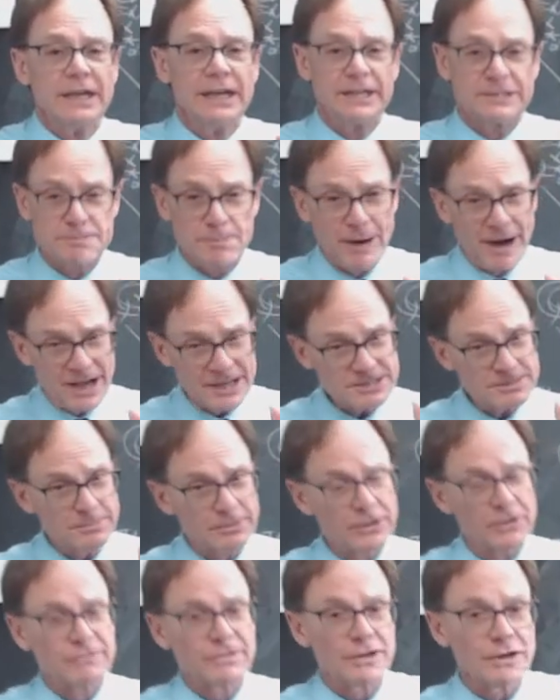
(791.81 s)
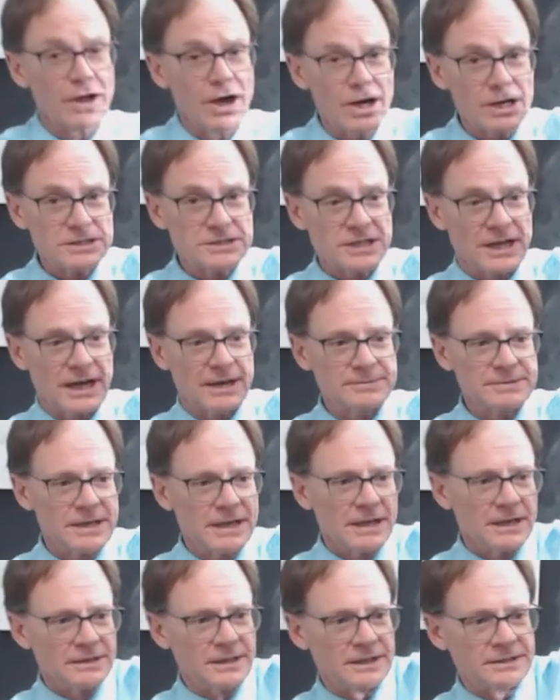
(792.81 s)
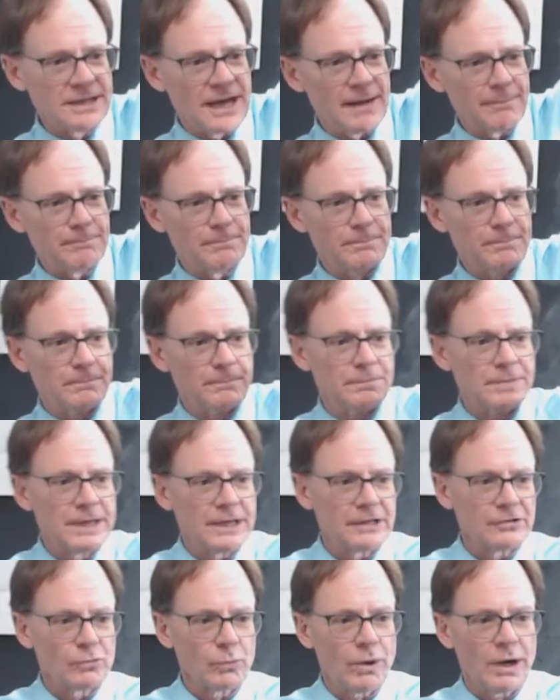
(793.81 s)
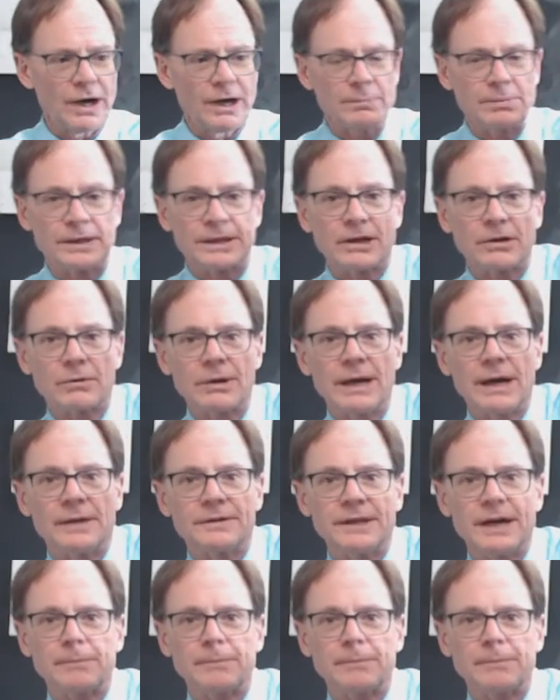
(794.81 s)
It's possible over long time that that thing is wobbling around.